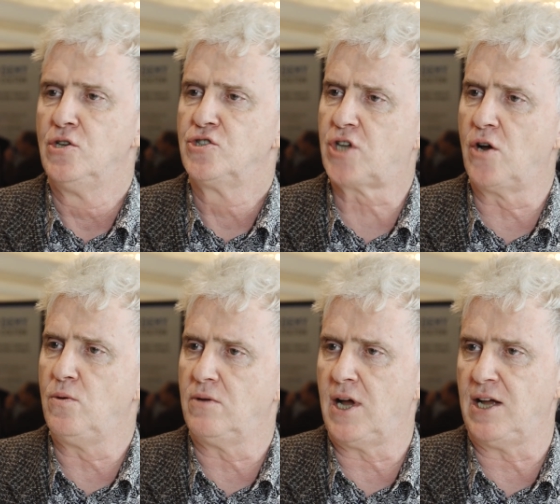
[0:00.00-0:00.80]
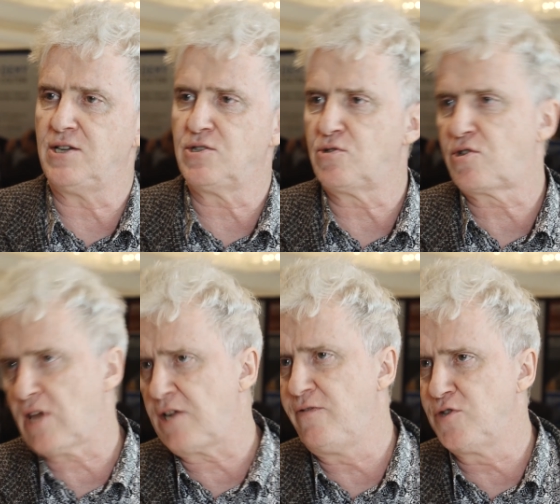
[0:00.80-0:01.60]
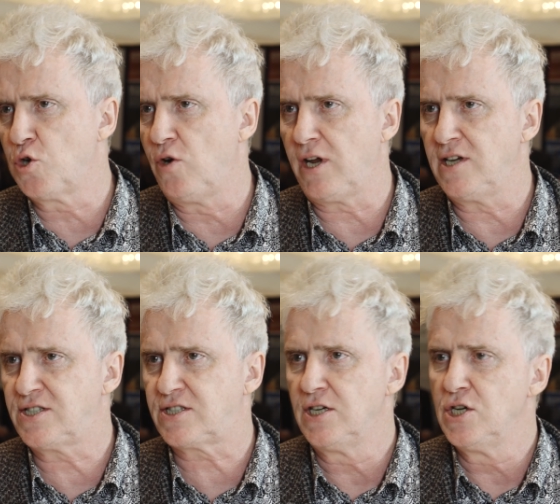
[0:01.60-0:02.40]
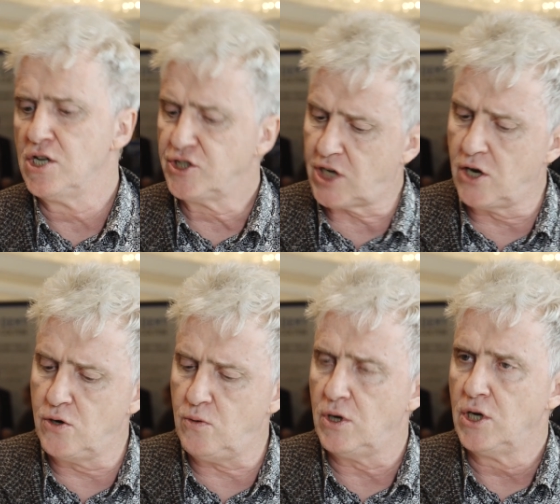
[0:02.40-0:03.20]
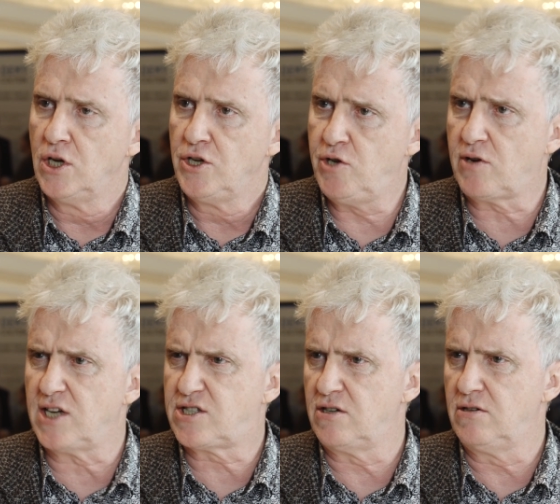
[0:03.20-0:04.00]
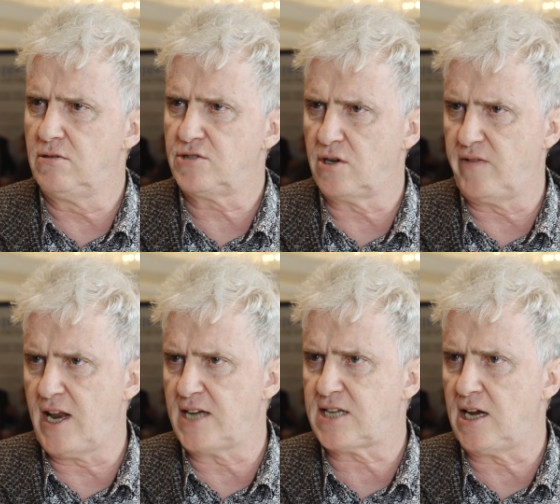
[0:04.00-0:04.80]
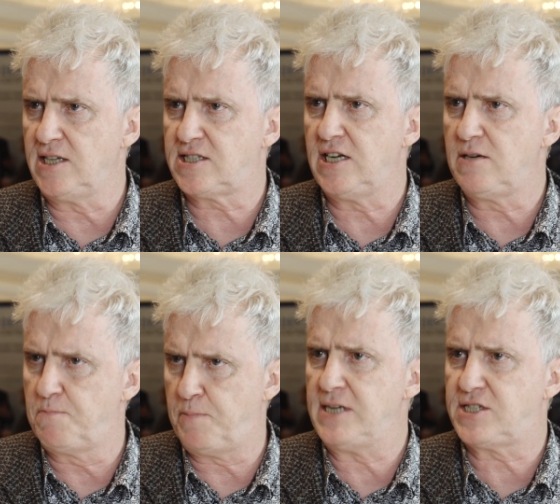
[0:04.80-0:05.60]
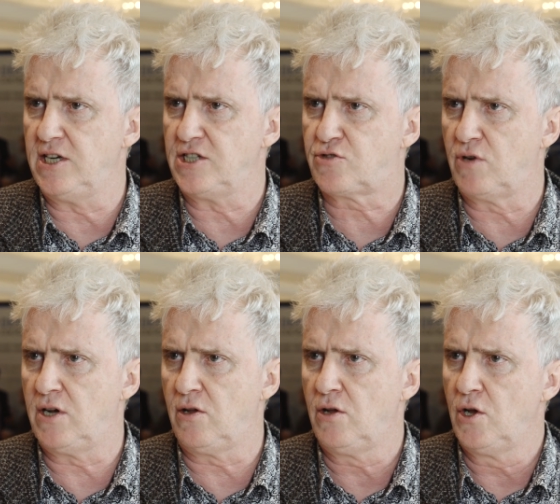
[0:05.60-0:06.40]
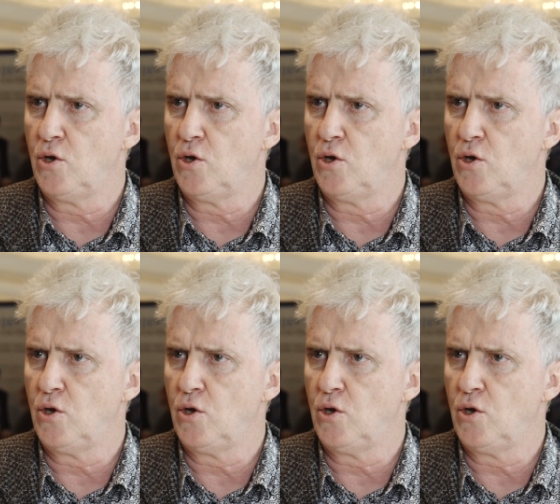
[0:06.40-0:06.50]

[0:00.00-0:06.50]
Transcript: So, thank you for joining us. So, you guys are sort of a NASDAQ-listed, based in Israel.